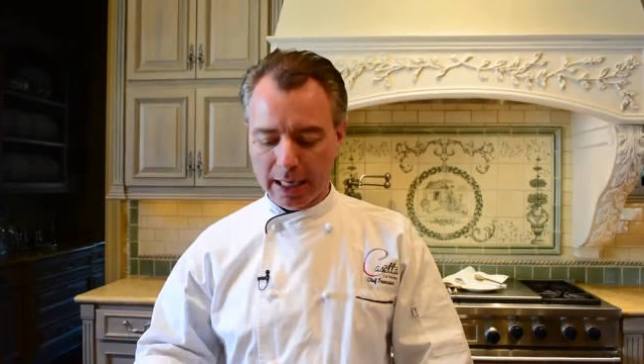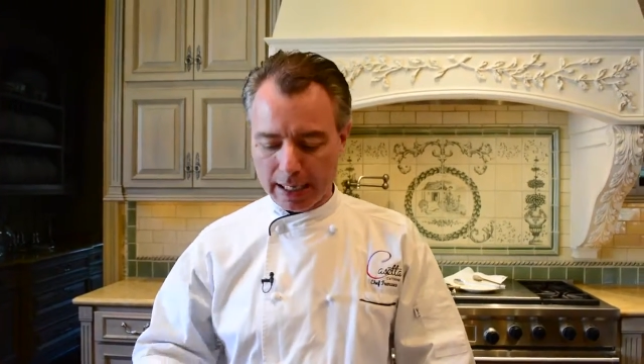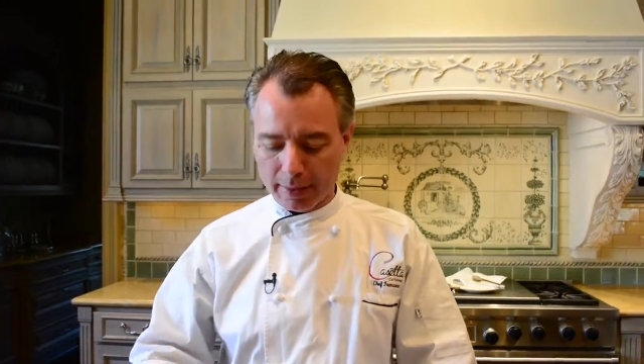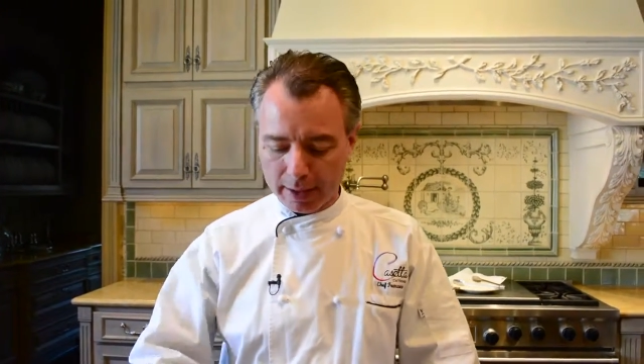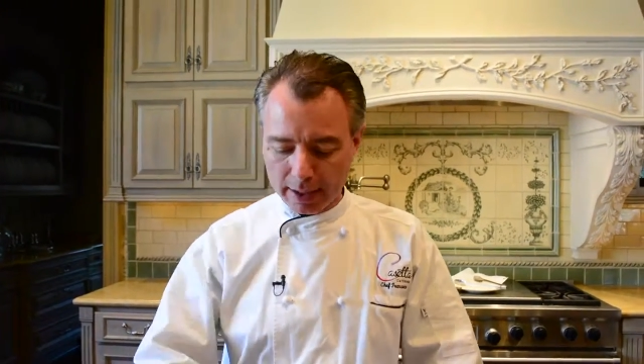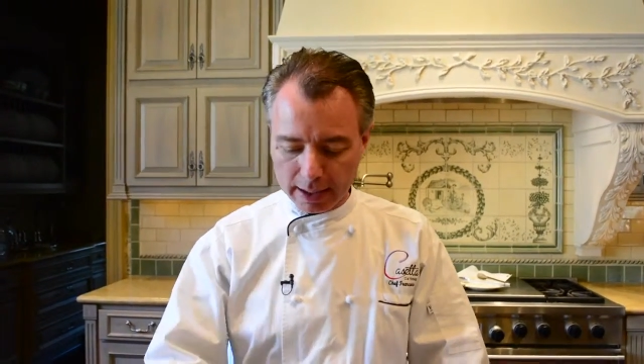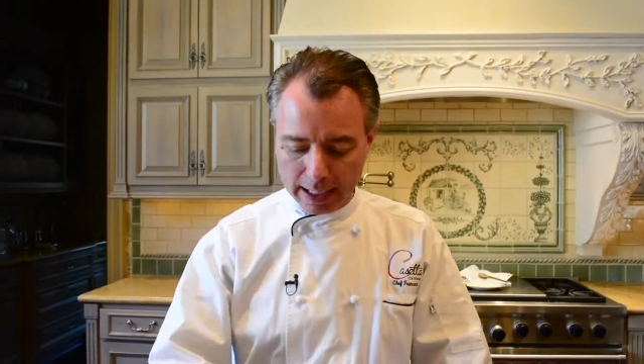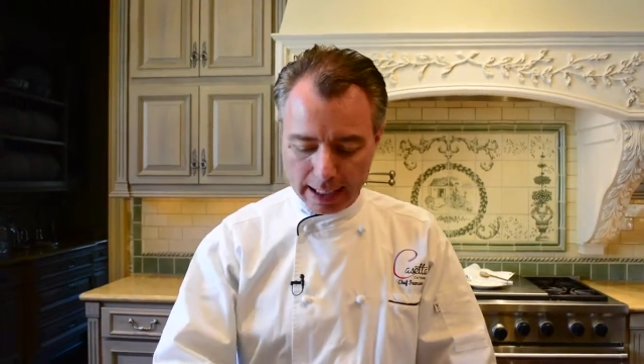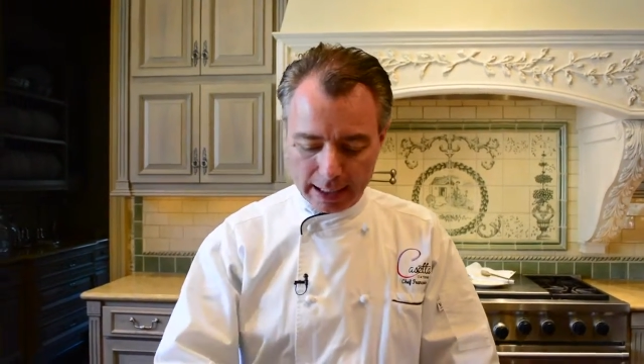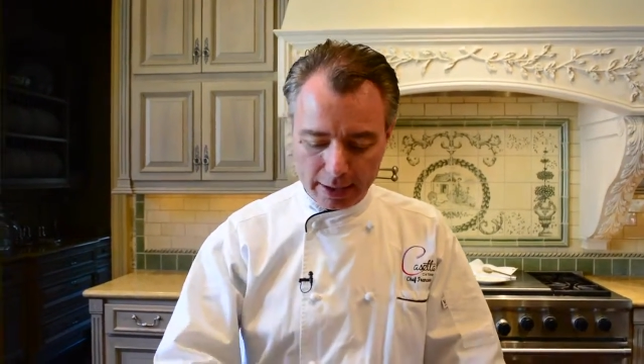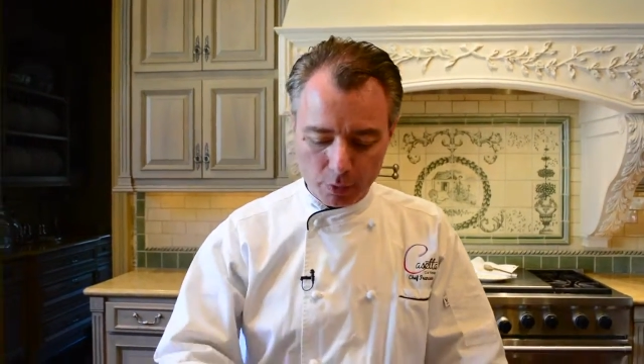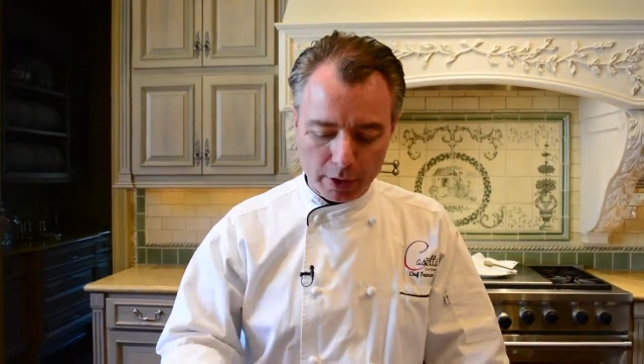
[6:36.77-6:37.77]
I think
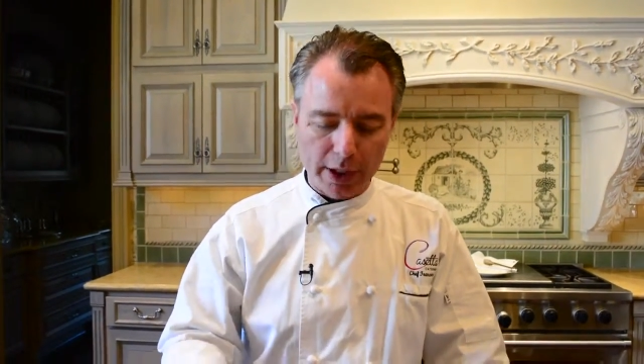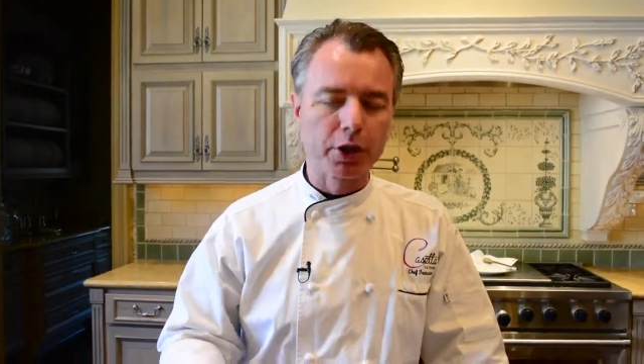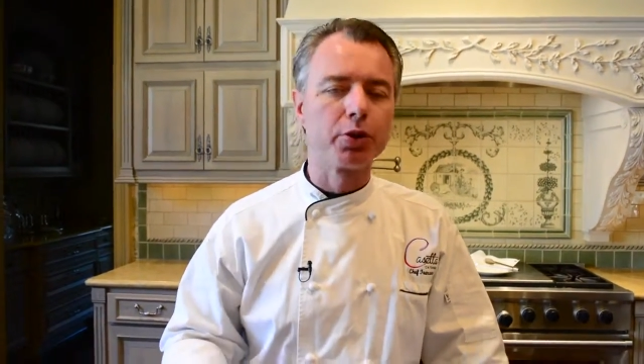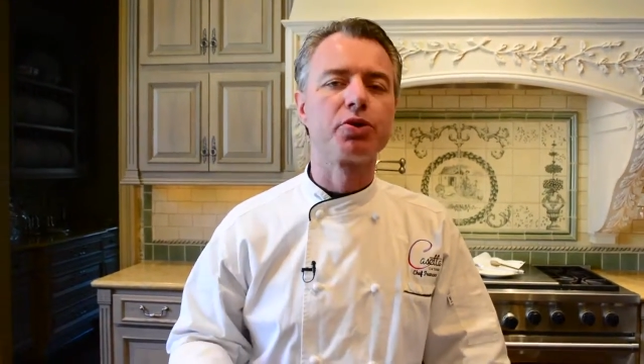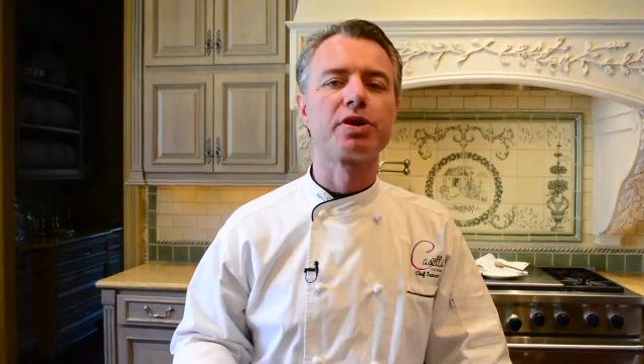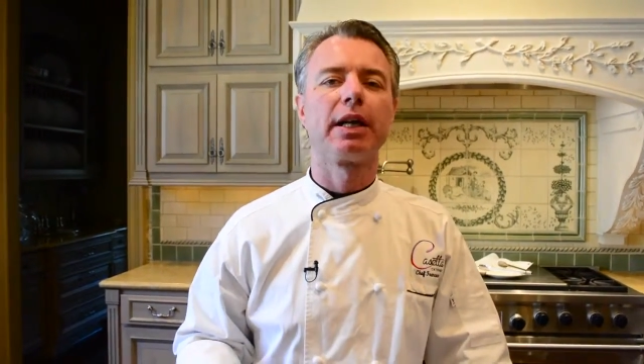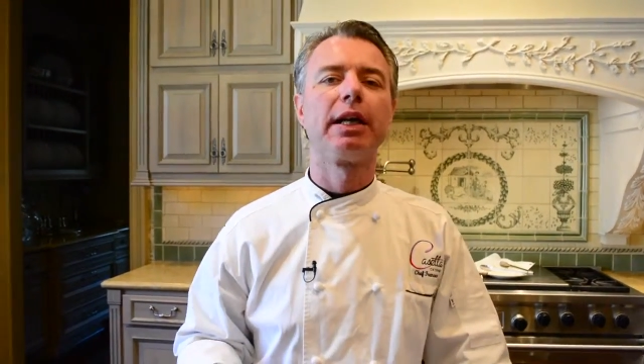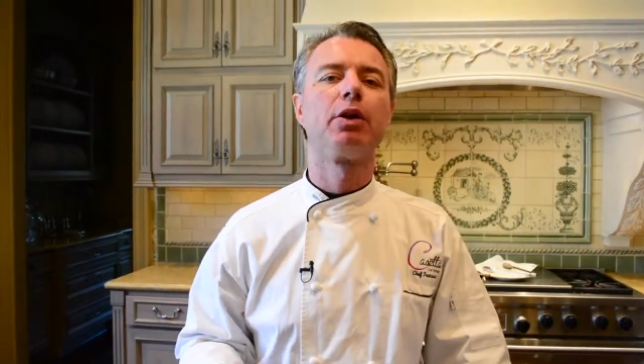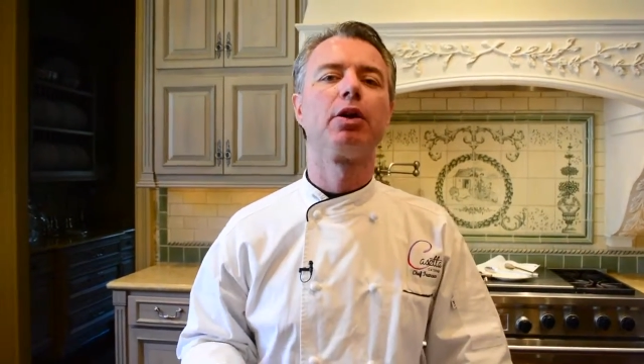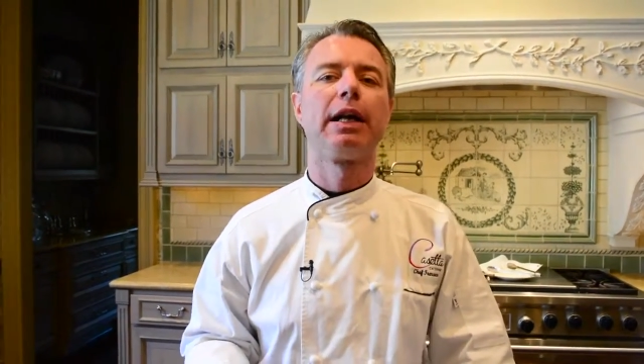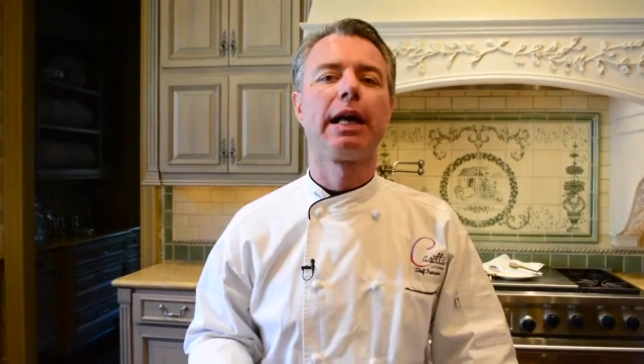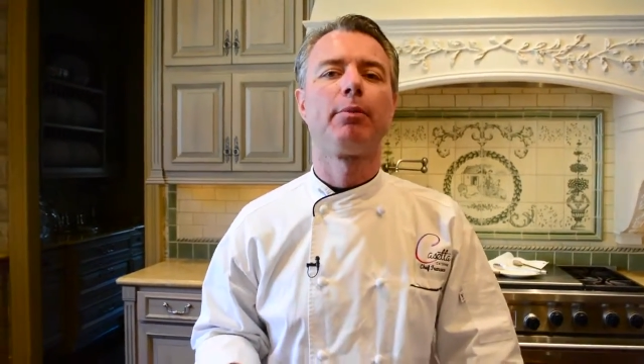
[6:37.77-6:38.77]
I want to use a
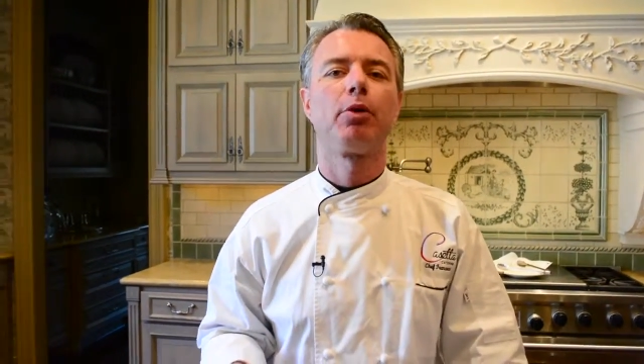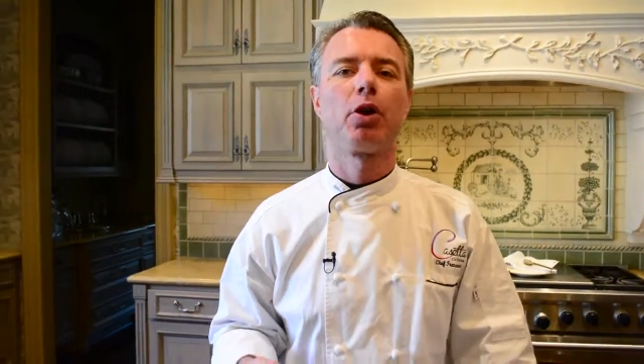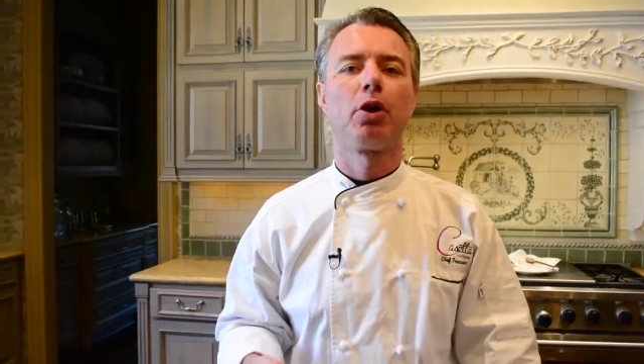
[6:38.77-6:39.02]
little lemon